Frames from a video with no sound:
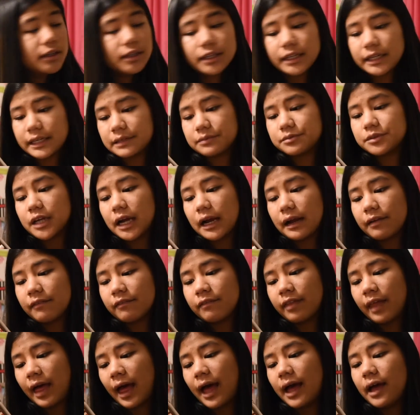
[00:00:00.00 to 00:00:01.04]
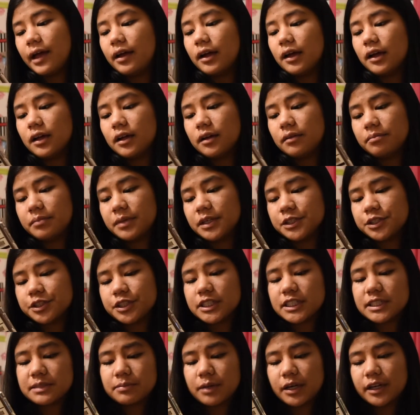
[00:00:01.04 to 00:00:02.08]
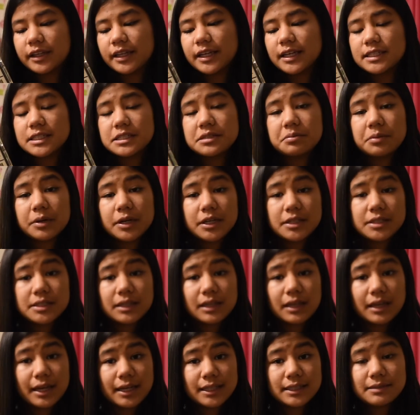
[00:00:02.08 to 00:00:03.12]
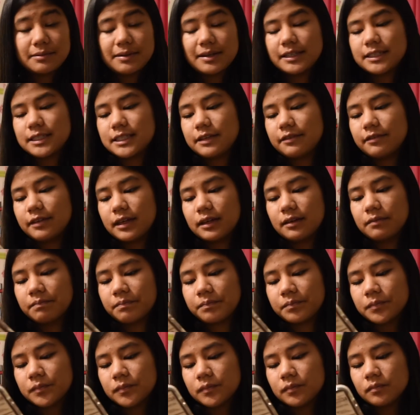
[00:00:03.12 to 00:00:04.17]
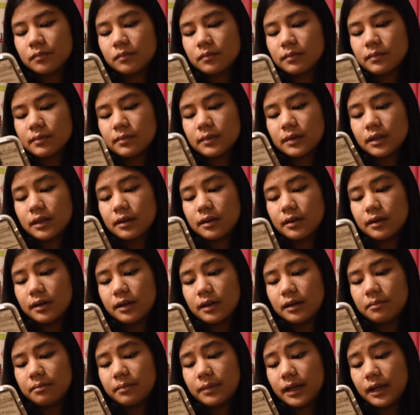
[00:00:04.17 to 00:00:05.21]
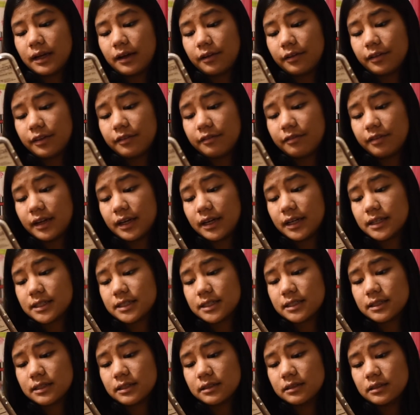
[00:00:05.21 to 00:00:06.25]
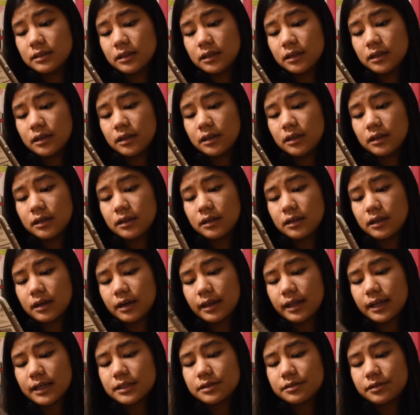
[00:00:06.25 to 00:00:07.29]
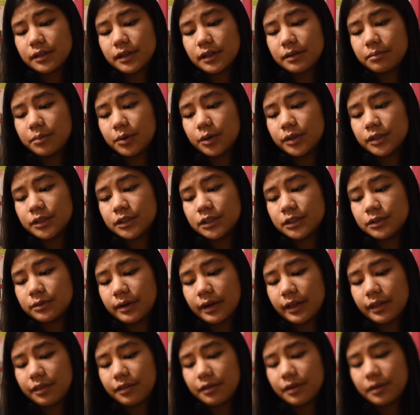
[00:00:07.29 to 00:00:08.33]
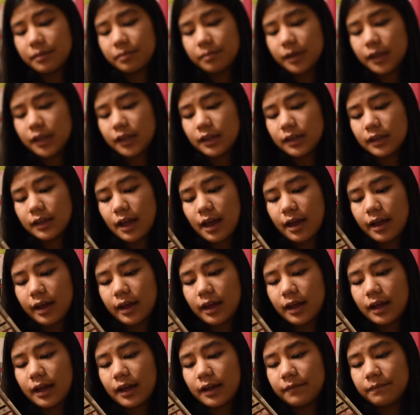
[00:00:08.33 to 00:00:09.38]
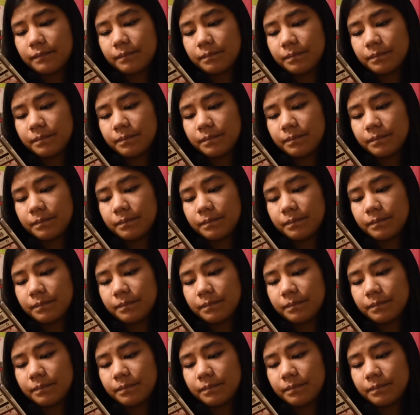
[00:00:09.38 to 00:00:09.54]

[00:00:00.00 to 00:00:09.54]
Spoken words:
Keep track of that. Pinterest Smart Things is what I use to connect to my TV. Health and fitness, no, that's really important. 23andMe, yeah.